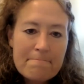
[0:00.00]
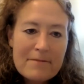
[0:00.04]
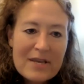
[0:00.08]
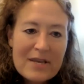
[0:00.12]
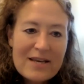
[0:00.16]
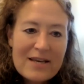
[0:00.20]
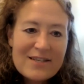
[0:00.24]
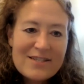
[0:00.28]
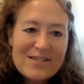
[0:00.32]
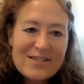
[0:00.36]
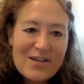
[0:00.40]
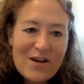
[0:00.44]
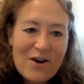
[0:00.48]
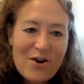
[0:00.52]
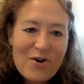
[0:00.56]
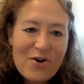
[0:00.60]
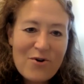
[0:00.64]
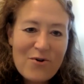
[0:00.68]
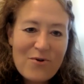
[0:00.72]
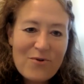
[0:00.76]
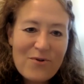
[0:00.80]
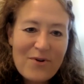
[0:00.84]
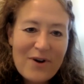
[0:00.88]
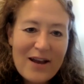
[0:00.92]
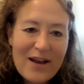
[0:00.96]

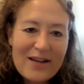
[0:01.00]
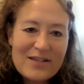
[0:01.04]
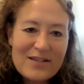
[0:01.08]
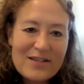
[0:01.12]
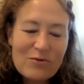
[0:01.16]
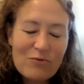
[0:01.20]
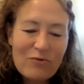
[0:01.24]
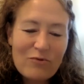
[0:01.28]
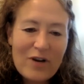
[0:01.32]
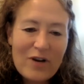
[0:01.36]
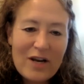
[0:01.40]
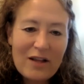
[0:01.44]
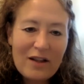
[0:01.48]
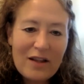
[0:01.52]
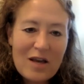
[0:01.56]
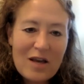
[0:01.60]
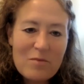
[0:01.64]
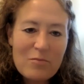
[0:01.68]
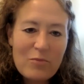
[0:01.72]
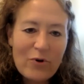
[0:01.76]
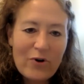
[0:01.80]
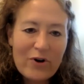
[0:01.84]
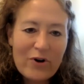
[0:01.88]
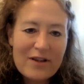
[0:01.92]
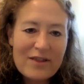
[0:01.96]
So it's really
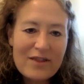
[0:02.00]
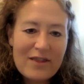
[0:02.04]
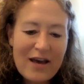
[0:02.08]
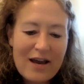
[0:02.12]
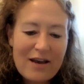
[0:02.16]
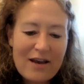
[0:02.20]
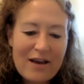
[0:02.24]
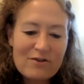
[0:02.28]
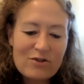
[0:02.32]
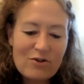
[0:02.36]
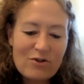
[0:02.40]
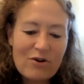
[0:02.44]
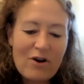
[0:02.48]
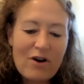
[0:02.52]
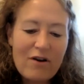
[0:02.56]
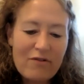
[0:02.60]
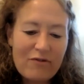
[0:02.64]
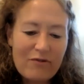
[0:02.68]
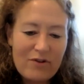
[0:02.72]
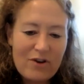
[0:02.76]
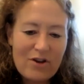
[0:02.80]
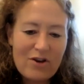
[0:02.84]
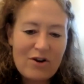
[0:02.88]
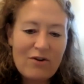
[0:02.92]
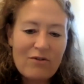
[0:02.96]
important that you sort of,
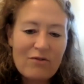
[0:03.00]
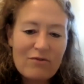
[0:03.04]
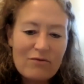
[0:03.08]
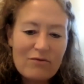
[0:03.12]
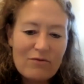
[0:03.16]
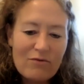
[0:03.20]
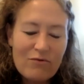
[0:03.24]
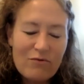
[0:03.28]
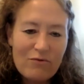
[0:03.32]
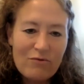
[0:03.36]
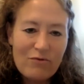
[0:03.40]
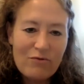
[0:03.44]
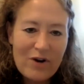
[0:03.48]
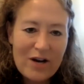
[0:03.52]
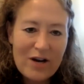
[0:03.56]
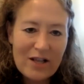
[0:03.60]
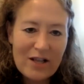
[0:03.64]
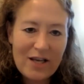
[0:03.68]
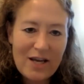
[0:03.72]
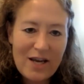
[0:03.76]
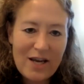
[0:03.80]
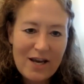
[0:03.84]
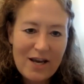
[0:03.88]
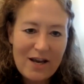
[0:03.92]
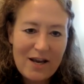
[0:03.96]

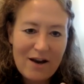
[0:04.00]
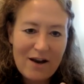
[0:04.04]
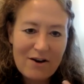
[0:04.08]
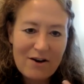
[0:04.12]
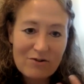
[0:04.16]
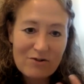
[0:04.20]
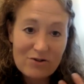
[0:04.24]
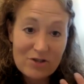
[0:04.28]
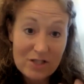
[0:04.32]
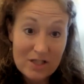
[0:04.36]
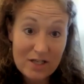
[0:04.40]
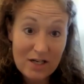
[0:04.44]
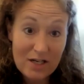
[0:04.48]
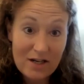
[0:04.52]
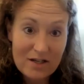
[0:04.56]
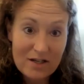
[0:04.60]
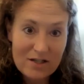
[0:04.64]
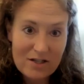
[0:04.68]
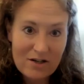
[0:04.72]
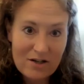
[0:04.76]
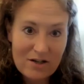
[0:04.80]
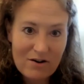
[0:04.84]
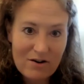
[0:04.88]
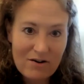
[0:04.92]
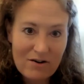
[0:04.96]
really
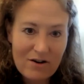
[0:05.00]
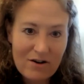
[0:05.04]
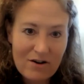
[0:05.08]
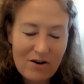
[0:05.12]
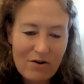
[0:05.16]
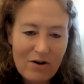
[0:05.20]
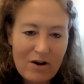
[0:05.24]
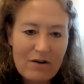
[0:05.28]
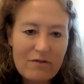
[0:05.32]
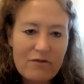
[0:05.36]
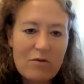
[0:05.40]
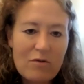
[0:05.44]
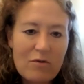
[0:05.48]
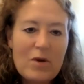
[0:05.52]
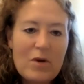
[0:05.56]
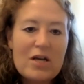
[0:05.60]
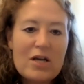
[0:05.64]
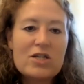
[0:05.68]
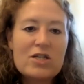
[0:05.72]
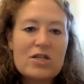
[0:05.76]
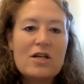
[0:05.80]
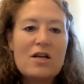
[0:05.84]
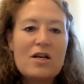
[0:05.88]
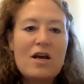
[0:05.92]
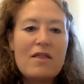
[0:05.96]
understand your
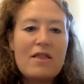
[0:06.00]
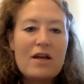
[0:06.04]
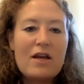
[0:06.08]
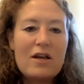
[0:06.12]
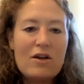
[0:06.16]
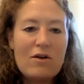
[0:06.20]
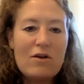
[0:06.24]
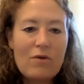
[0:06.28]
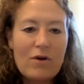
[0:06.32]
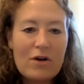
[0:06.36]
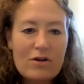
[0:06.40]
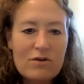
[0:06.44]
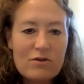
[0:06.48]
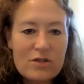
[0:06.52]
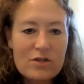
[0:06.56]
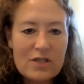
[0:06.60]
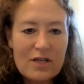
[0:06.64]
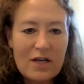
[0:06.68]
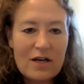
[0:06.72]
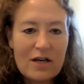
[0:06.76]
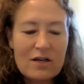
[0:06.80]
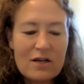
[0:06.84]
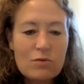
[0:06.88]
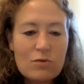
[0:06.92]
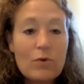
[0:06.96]
information, and then you
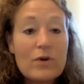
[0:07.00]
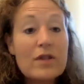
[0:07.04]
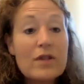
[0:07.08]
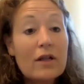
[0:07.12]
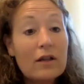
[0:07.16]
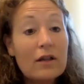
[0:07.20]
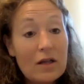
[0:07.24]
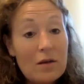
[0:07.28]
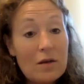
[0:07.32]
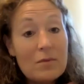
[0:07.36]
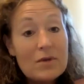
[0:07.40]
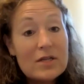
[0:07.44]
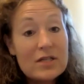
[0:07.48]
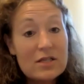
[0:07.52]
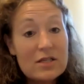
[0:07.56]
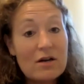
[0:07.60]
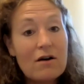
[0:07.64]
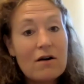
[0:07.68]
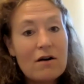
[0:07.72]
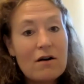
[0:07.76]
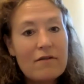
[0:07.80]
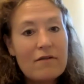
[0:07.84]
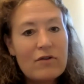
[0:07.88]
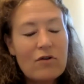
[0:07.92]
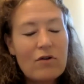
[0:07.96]
understand what the limits
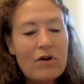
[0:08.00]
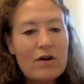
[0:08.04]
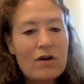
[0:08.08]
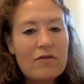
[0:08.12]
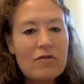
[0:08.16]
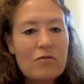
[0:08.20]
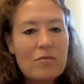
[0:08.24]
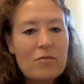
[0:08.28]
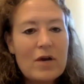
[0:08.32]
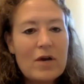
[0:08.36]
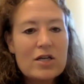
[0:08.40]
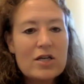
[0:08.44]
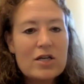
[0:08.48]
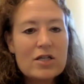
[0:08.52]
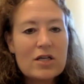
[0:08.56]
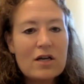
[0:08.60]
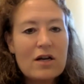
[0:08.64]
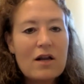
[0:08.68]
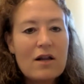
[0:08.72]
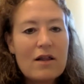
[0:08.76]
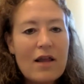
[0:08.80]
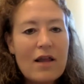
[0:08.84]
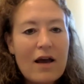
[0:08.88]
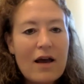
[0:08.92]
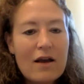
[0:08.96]
are of your information,
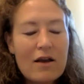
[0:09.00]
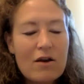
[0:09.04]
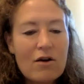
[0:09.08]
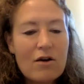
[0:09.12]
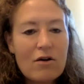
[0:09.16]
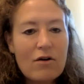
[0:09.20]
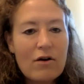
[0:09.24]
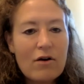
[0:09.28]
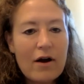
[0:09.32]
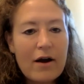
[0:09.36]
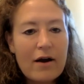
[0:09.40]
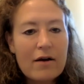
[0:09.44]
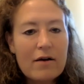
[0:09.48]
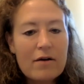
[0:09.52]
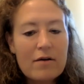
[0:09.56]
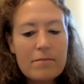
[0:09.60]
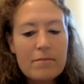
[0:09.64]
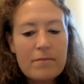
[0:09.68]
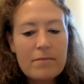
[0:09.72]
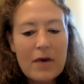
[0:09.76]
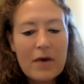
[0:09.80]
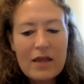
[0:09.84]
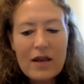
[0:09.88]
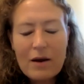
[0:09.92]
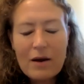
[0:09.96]
and that you're,
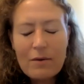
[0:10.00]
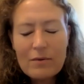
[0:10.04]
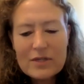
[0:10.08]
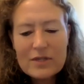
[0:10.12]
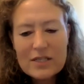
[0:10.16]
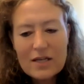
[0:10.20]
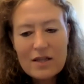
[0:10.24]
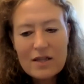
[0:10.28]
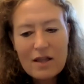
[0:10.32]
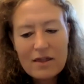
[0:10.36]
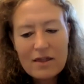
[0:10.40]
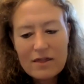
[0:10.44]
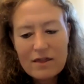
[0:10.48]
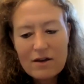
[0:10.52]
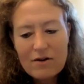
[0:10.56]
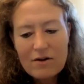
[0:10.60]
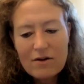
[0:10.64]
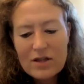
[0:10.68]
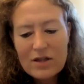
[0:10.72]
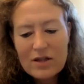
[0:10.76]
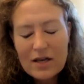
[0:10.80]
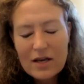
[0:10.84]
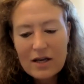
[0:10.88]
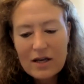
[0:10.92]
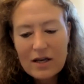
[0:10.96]
and then I would say the
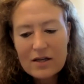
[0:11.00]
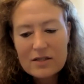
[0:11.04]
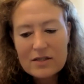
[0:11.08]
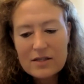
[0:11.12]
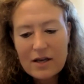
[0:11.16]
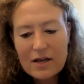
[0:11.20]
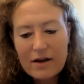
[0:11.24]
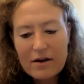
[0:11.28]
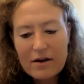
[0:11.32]
third thing is,